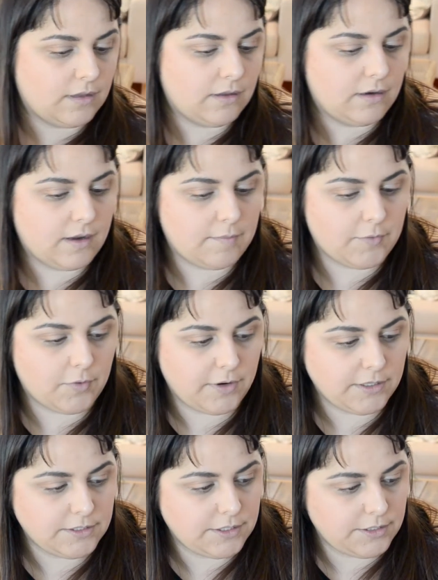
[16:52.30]
And I'm
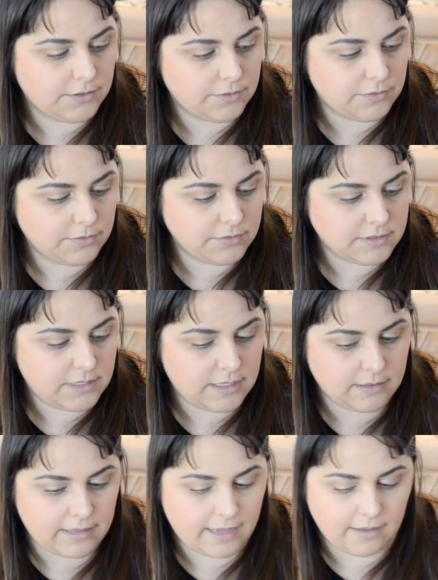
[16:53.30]
going to use
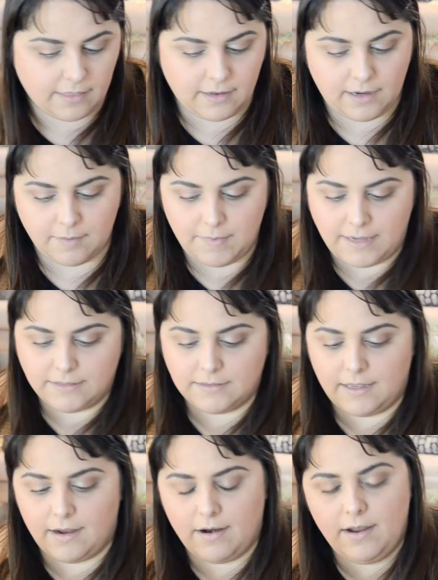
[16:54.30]
the lengthening
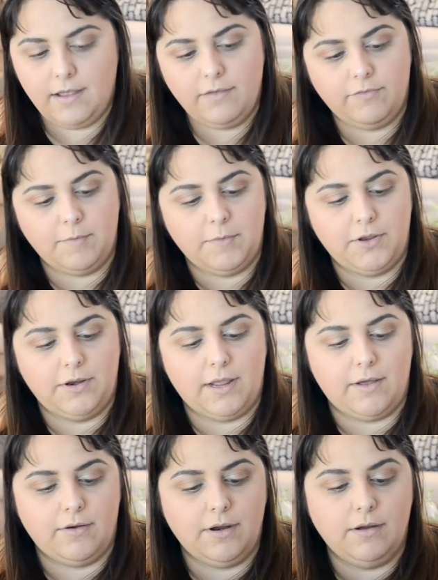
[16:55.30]
mascara from
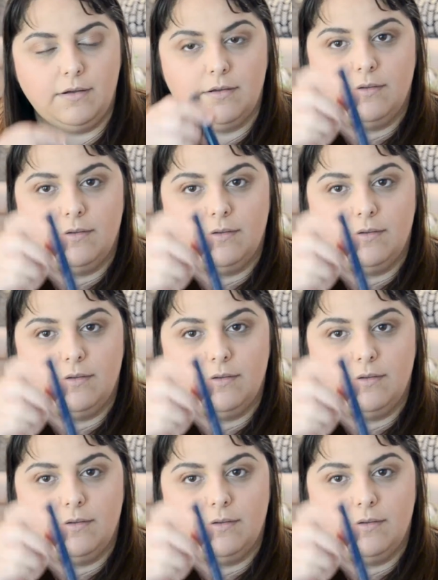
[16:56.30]
Beautycounter.